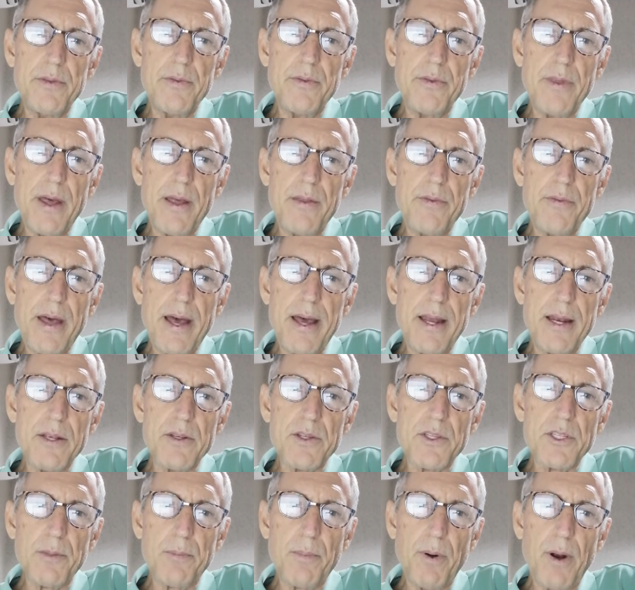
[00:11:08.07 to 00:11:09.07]
that
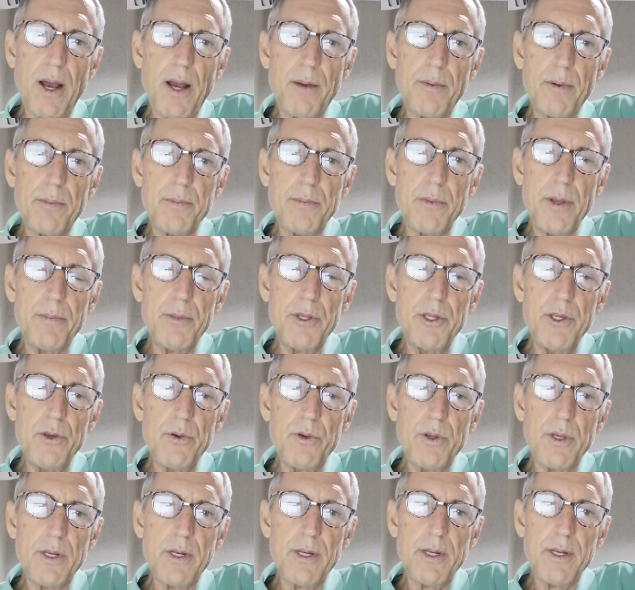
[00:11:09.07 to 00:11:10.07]
is the problem. I mean, you
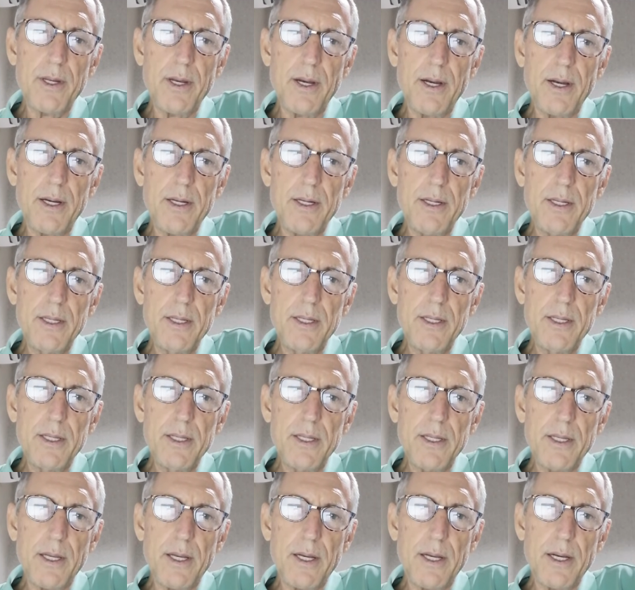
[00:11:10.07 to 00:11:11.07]
can,
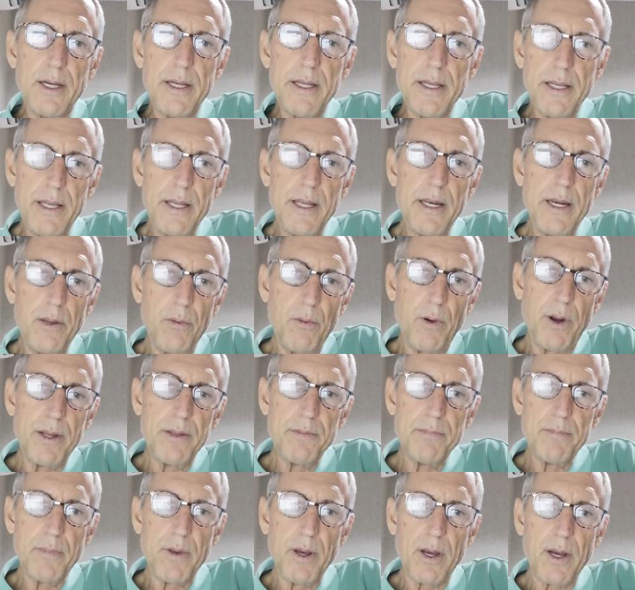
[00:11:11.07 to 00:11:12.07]
anyway,
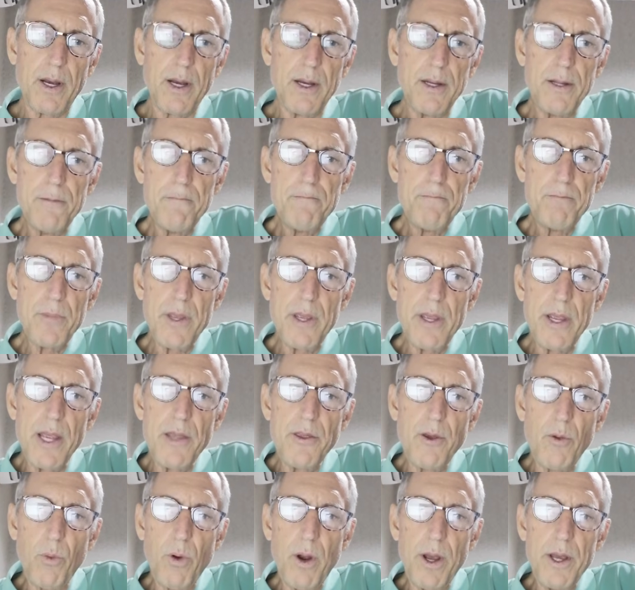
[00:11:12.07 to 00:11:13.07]

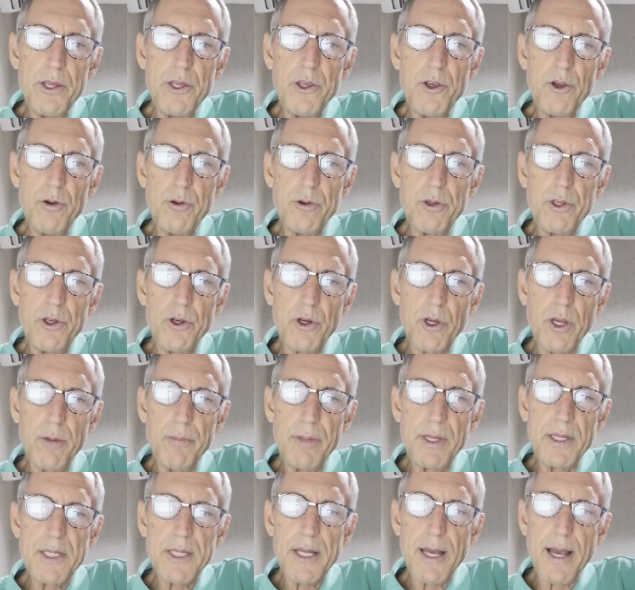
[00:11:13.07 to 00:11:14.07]
either way, you're going
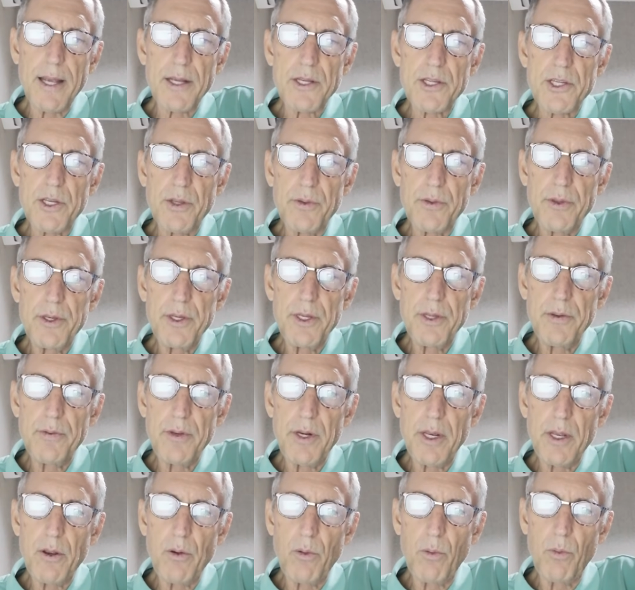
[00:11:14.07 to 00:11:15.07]
to be taxed on the
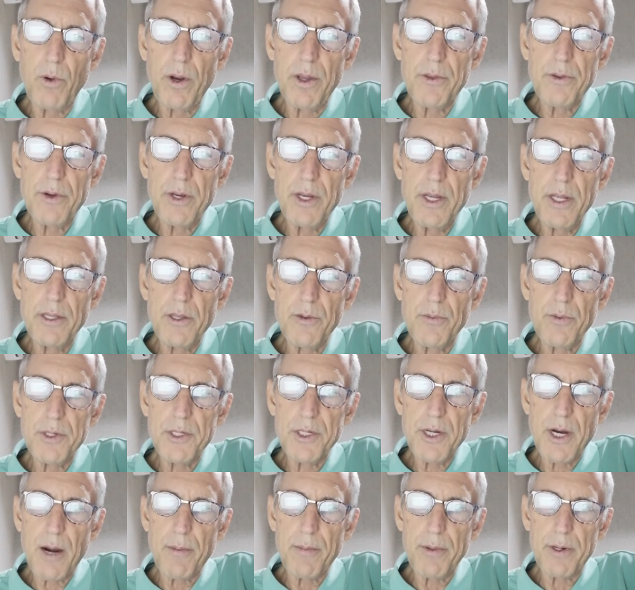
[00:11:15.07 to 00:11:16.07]
dividend, whether in the
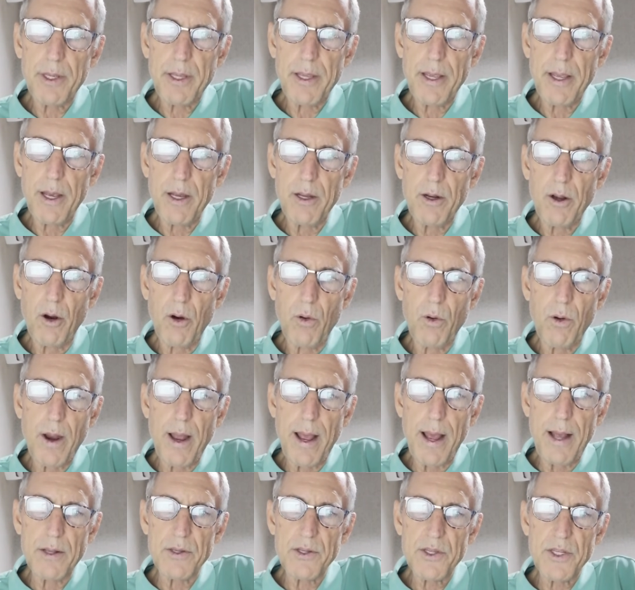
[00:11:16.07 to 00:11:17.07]
retirement account
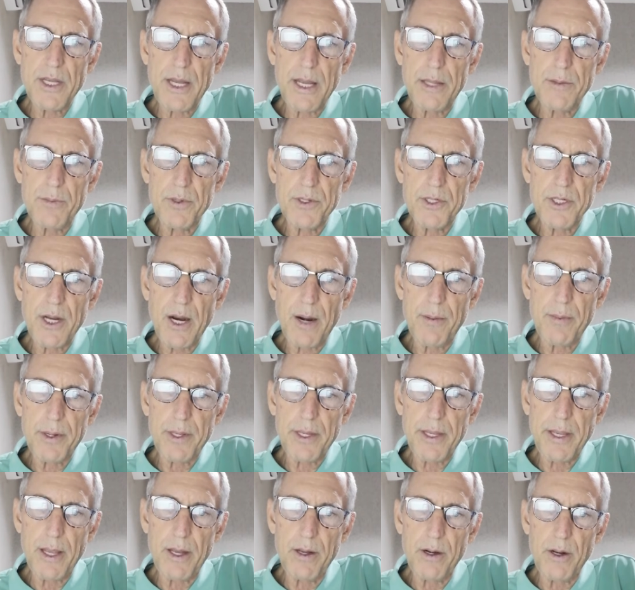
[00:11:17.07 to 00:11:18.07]
or outside the retirement
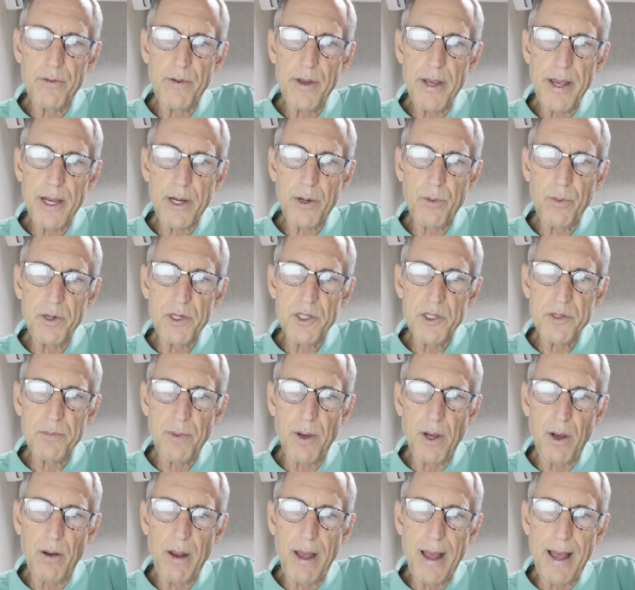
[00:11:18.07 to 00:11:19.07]
account of equities
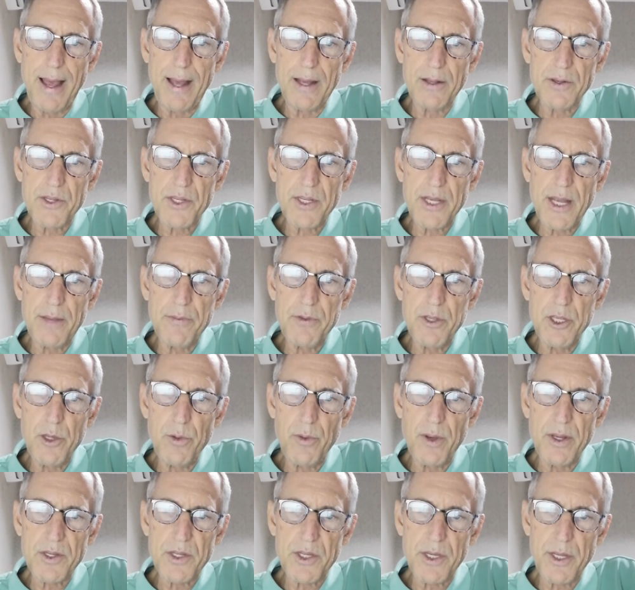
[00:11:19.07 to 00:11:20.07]
bought outside the
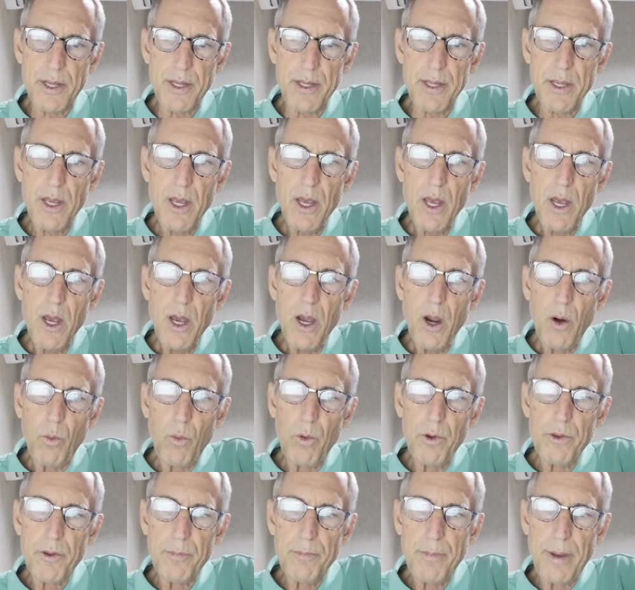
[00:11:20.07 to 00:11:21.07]
USA.
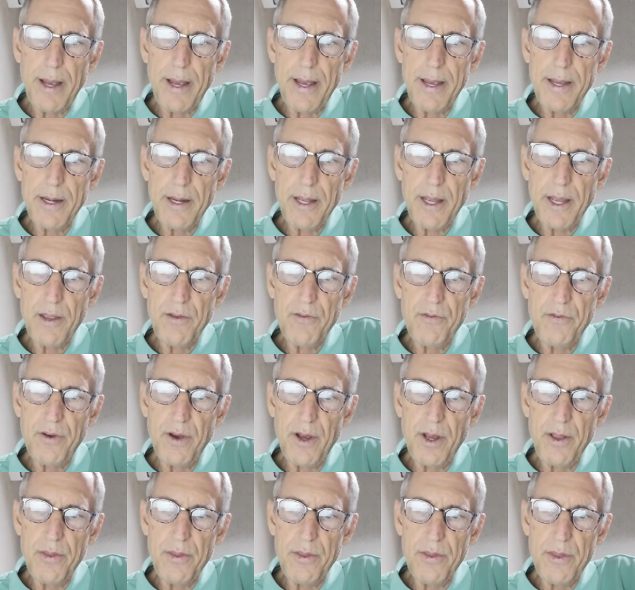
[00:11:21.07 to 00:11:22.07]
Whether buying a
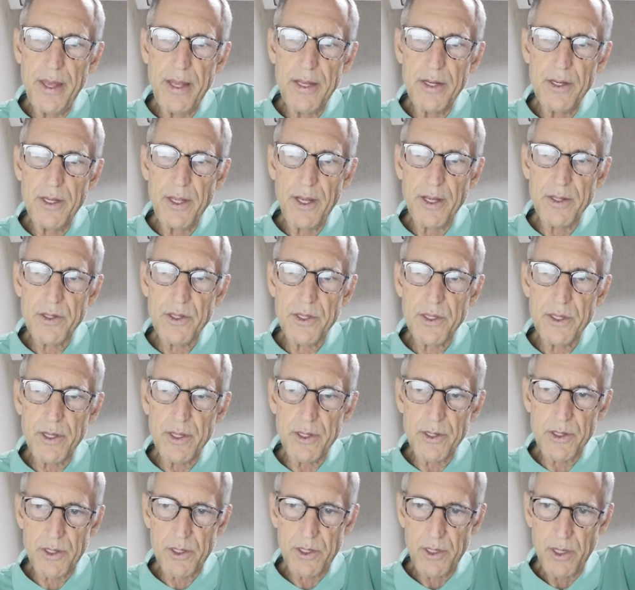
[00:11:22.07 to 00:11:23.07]
fund that does
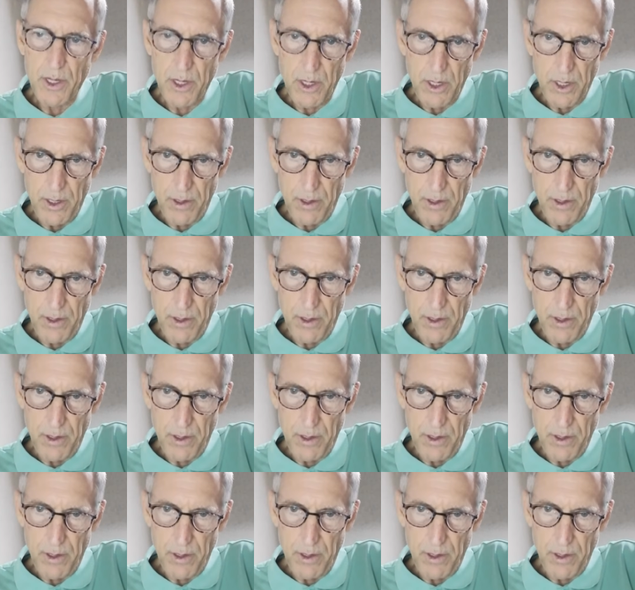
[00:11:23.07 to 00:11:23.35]
this